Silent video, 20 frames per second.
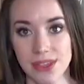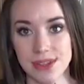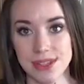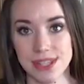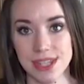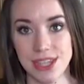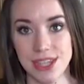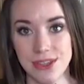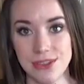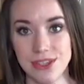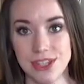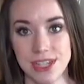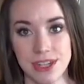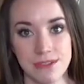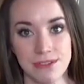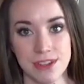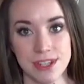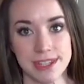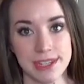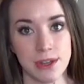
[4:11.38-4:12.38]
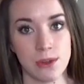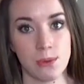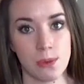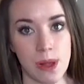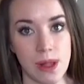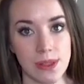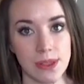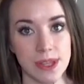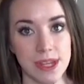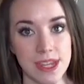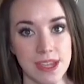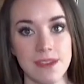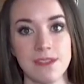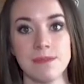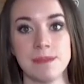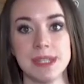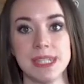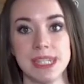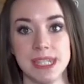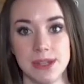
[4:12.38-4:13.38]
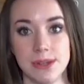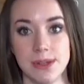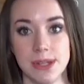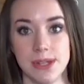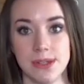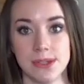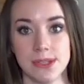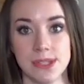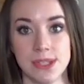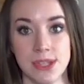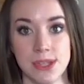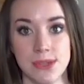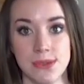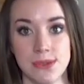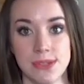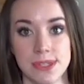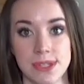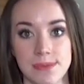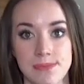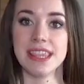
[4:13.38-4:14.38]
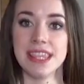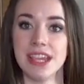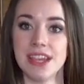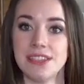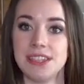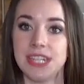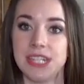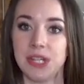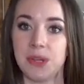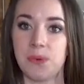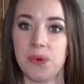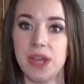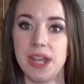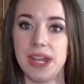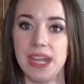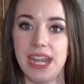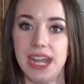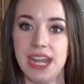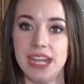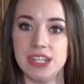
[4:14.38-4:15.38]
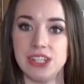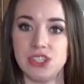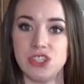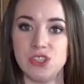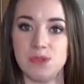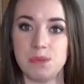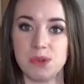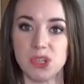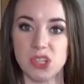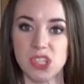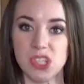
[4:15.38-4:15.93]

there's a huge difference in quality of materials used. The authentic one is super